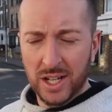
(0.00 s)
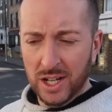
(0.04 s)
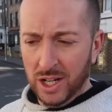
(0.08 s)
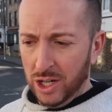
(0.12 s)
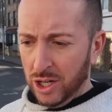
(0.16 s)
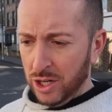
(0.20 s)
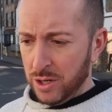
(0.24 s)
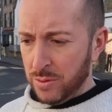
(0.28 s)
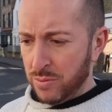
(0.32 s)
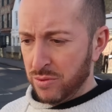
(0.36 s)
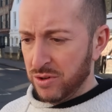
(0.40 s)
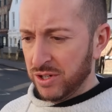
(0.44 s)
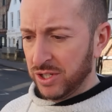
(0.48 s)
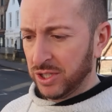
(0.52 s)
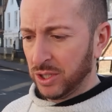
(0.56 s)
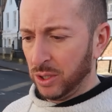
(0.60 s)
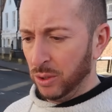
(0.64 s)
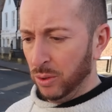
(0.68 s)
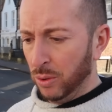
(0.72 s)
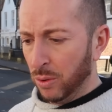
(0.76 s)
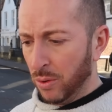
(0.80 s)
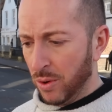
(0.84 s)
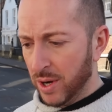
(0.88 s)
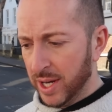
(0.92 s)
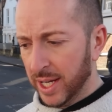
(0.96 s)
Highbury's
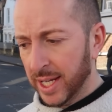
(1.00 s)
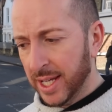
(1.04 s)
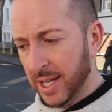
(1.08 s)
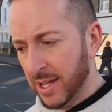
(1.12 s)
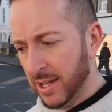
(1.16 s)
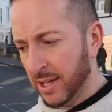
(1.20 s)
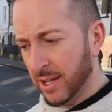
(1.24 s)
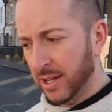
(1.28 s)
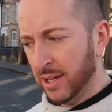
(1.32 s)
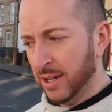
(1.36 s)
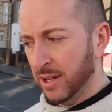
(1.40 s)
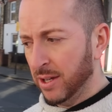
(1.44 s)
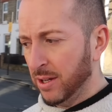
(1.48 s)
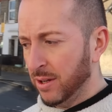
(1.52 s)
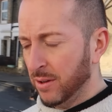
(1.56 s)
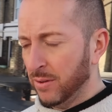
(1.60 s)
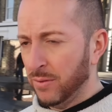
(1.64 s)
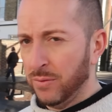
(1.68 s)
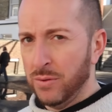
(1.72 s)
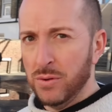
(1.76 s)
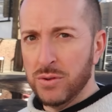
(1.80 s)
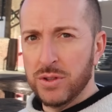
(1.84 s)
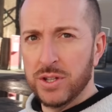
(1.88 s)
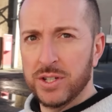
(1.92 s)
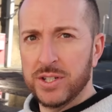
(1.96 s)
glory
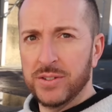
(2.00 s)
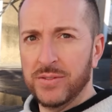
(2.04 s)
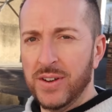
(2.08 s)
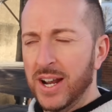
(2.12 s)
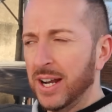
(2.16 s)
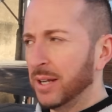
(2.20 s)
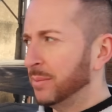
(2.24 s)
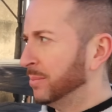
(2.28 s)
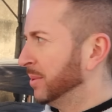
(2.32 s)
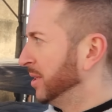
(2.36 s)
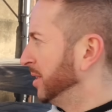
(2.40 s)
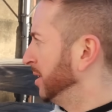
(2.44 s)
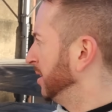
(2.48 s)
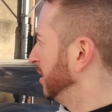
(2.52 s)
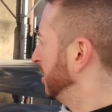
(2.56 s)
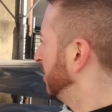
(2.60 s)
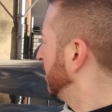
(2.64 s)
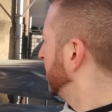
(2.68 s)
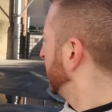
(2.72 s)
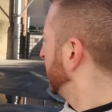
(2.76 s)
through the development.